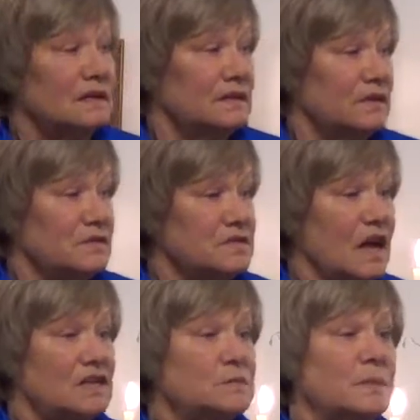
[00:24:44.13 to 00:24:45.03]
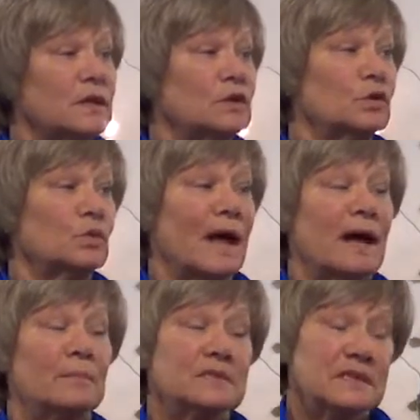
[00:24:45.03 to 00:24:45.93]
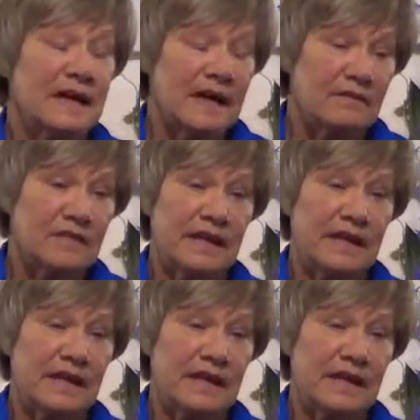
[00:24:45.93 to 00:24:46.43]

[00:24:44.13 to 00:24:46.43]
nearest hospital, who happened to have the